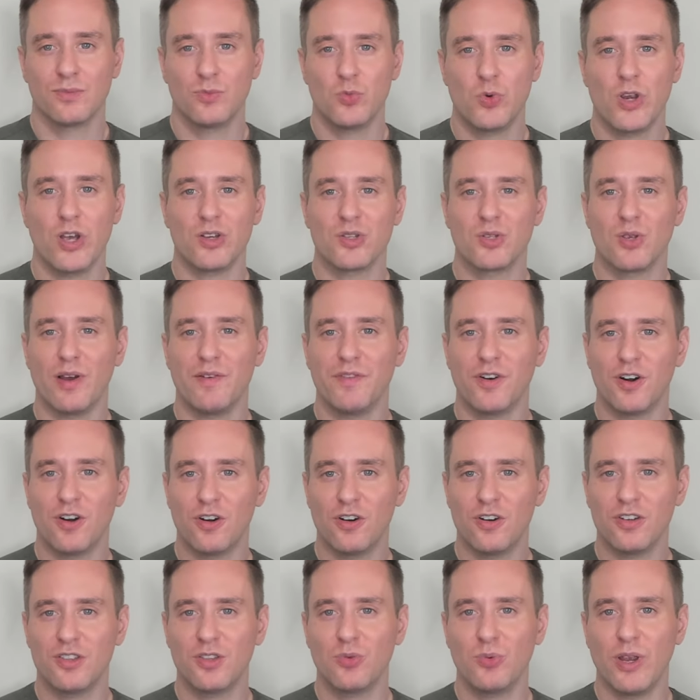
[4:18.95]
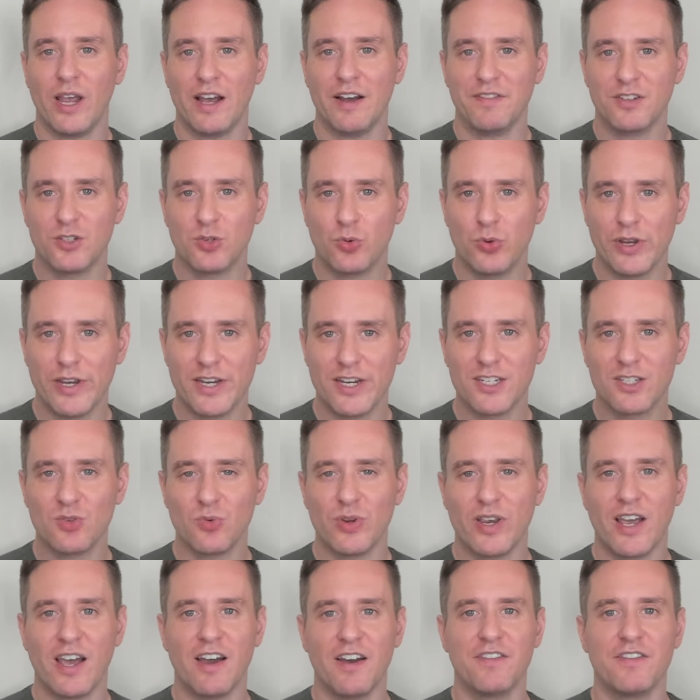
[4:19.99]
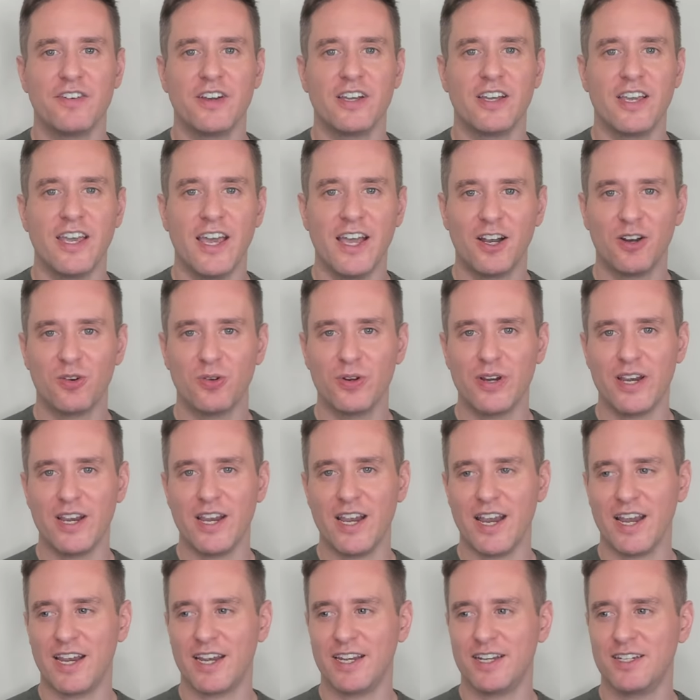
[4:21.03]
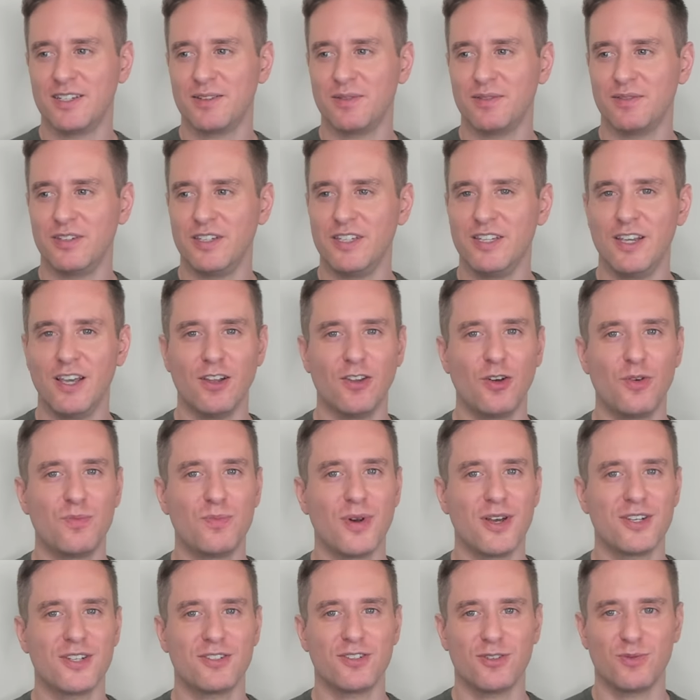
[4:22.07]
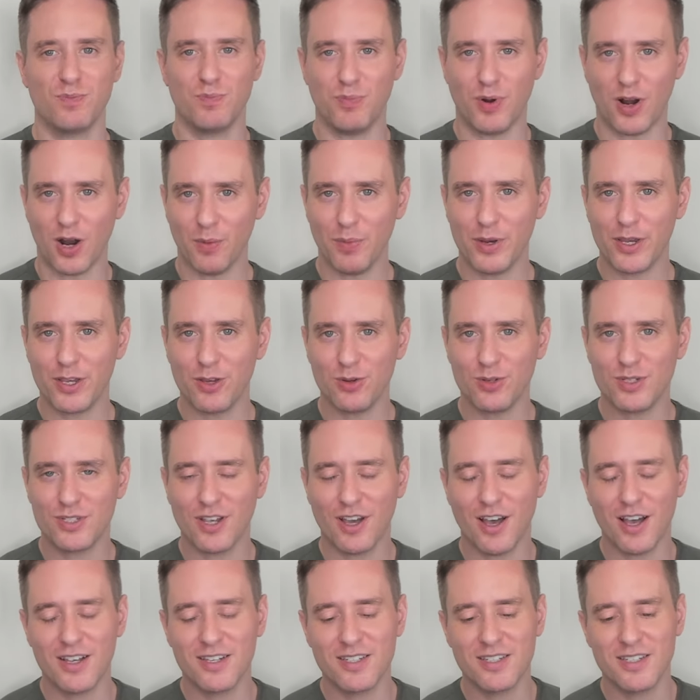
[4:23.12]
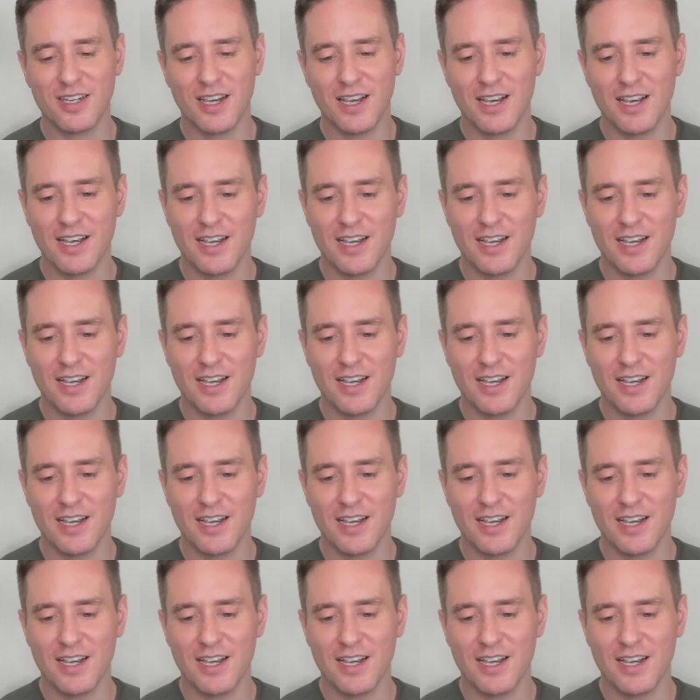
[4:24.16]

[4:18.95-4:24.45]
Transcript: We also have earth, we have twigs, we have hickory and yellow mustard barbecue sauce.